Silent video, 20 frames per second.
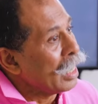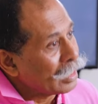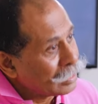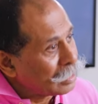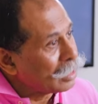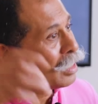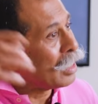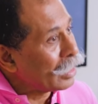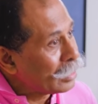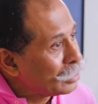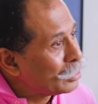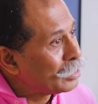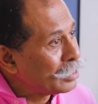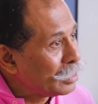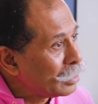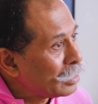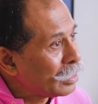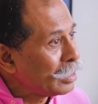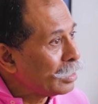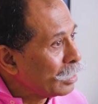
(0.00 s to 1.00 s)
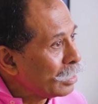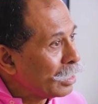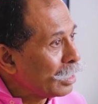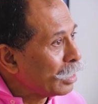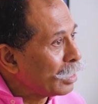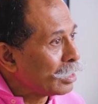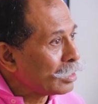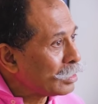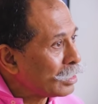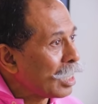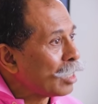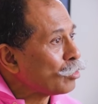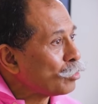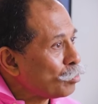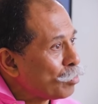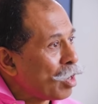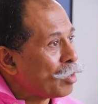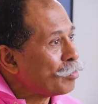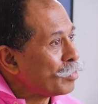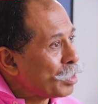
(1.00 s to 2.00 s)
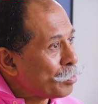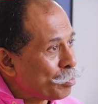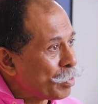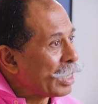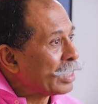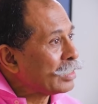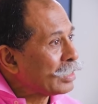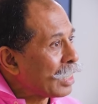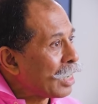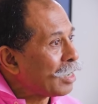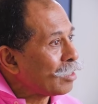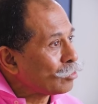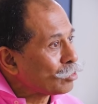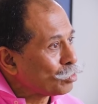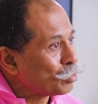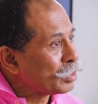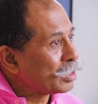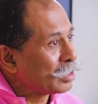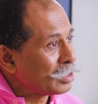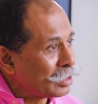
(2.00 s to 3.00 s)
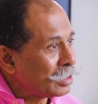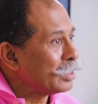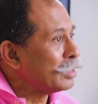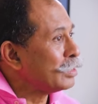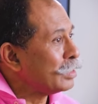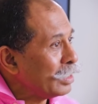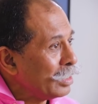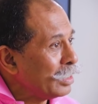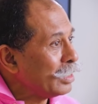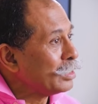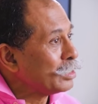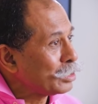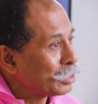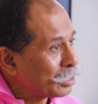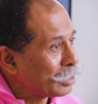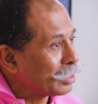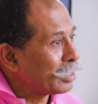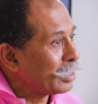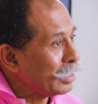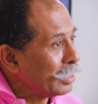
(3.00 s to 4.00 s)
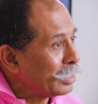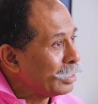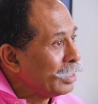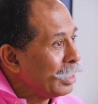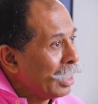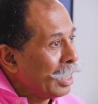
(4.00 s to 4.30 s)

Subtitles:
as the guy sitting in a South Bombay penthouse with a 60-inch screen.